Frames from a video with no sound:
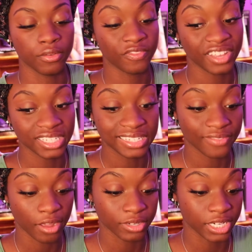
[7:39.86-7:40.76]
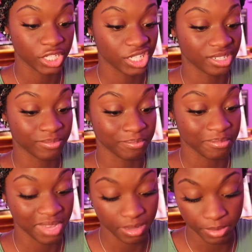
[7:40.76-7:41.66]
Fenty foundation,
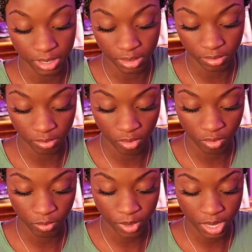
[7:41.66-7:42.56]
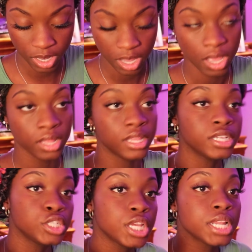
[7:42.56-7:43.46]
maybe all the way.
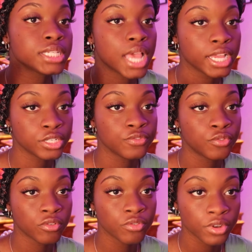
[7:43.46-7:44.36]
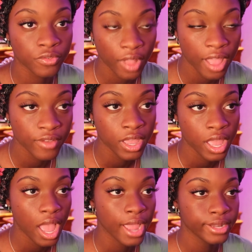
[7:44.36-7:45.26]
This shade is actually 445.
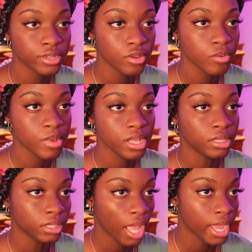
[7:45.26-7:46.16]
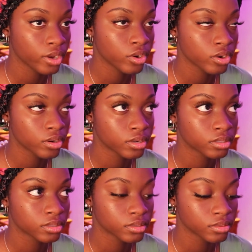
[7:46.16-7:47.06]
I had to go a bit lighter.
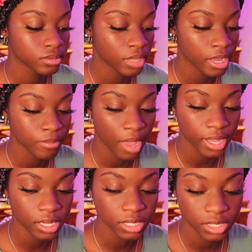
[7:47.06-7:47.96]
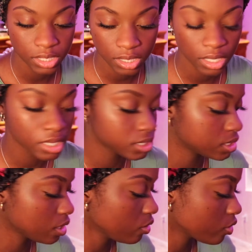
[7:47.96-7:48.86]
Like the
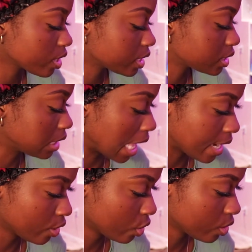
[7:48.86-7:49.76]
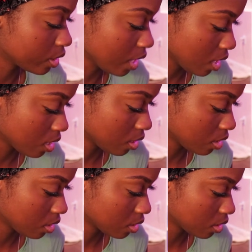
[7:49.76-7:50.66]
concealer is lighter than
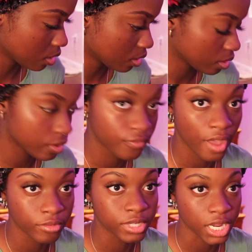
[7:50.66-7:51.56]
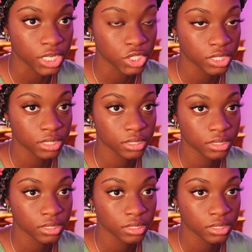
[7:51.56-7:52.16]
the foundation,